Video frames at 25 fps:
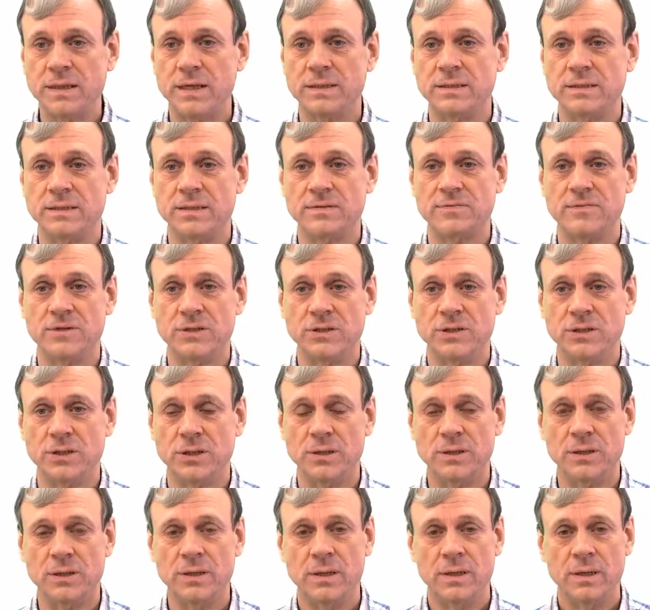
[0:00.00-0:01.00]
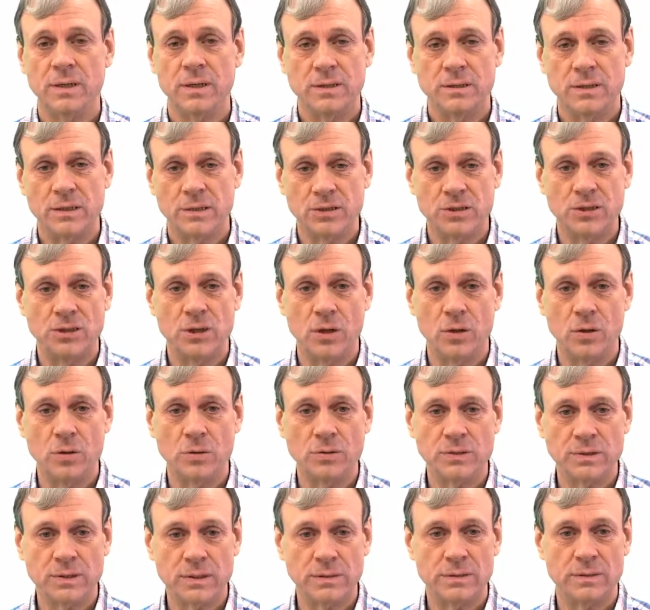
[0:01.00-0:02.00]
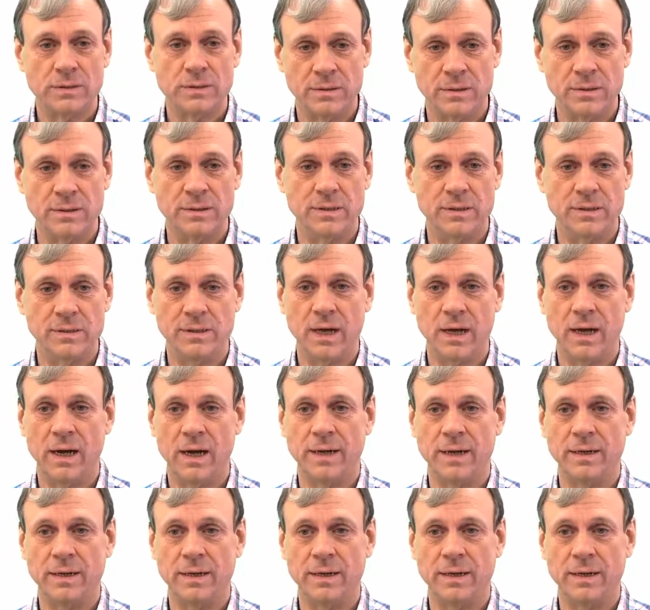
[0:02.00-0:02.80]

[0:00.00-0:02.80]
division that shows the design.